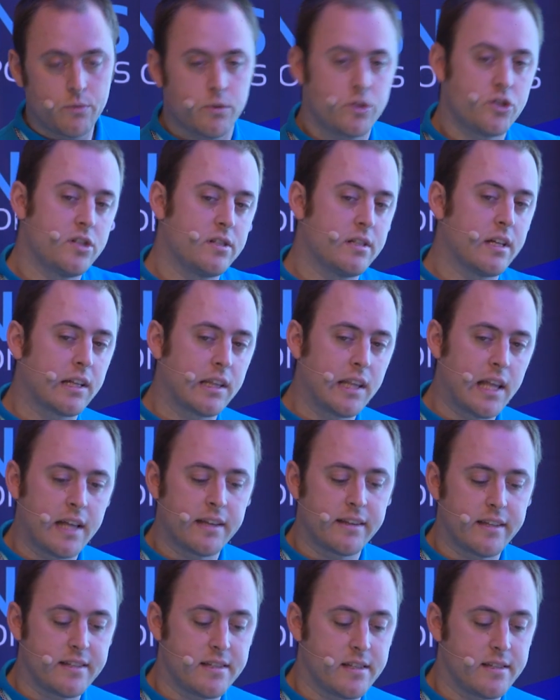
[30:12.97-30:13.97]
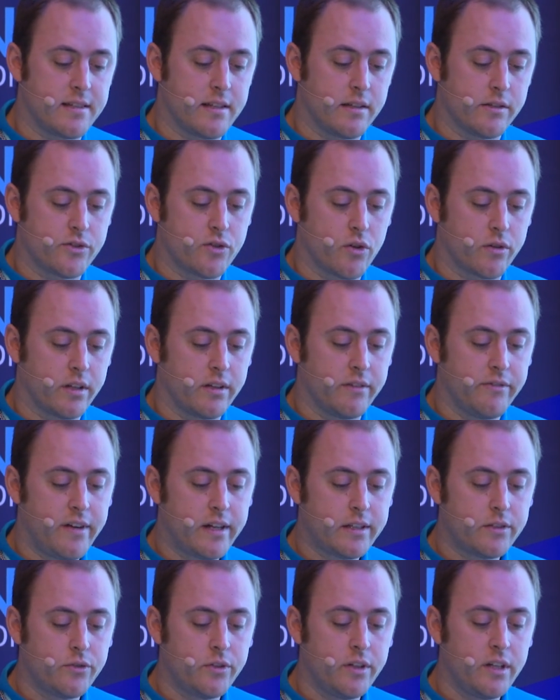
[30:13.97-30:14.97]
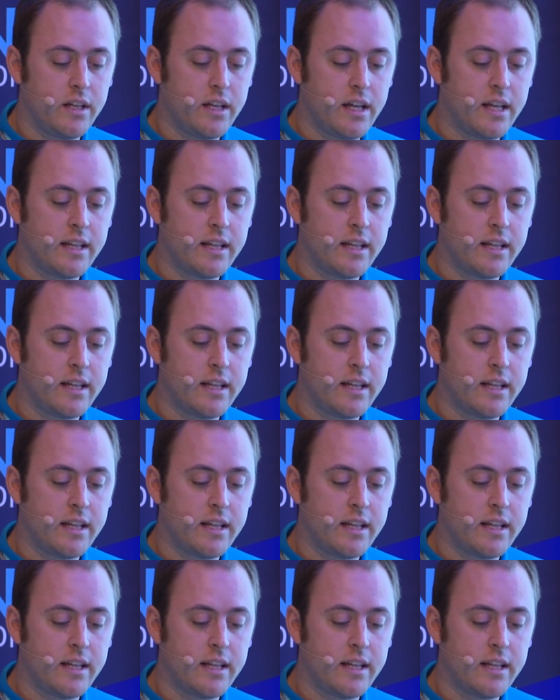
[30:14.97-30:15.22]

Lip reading: which is the client SSL socket factory,